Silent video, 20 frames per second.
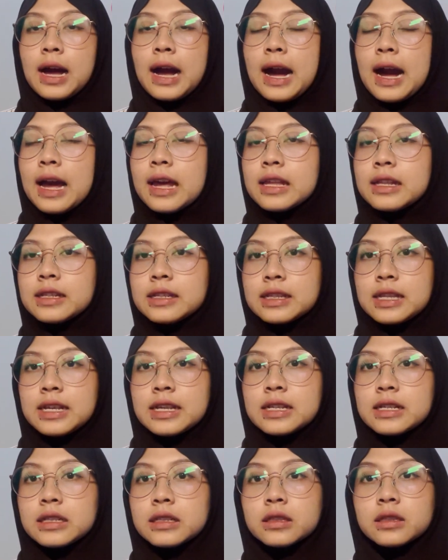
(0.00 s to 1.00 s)

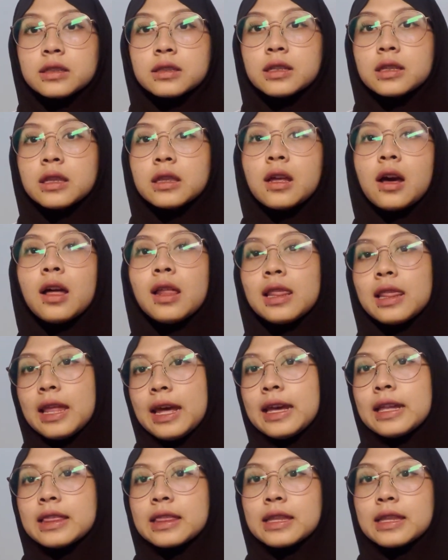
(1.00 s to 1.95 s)
Eileen did not like